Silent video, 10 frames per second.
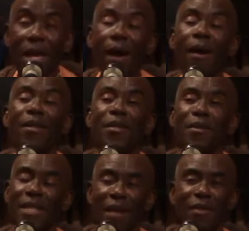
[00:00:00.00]
are also
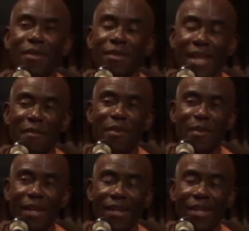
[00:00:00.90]
service
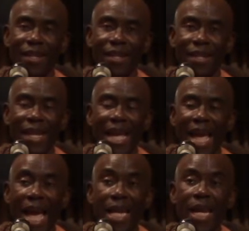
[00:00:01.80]
oriented.
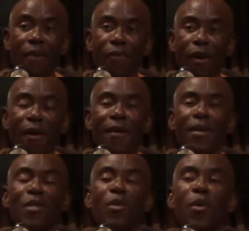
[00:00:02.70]
And therefore,
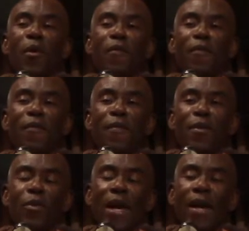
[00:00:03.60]
to
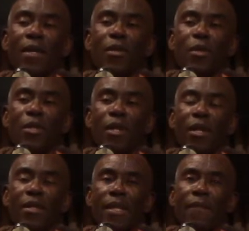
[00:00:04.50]

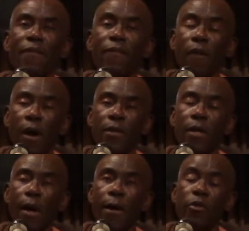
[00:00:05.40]
just force
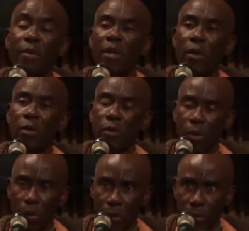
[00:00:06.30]
us to be
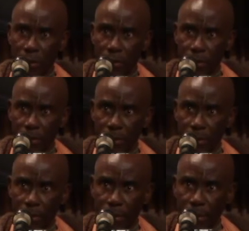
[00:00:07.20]
controlled,
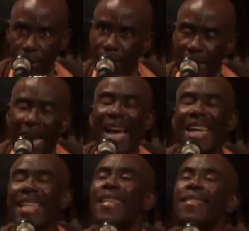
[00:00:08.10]

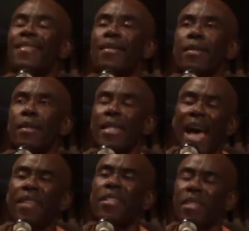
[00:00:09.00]
that is
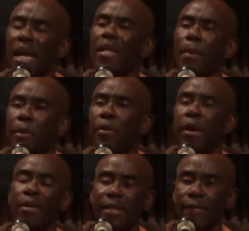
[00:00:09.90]

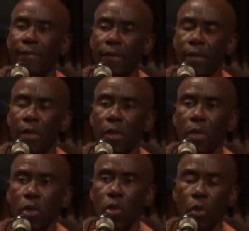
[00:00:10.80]
counterproductive
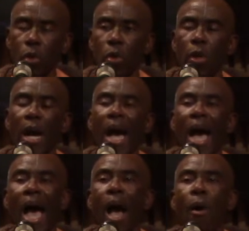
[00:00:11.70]
to
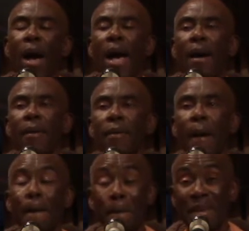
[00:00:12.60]
our
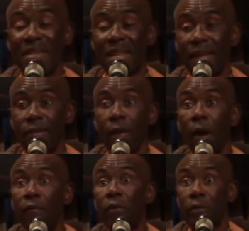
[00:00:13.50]
business
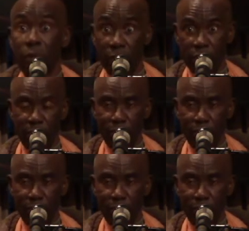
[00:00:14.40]
of controllership.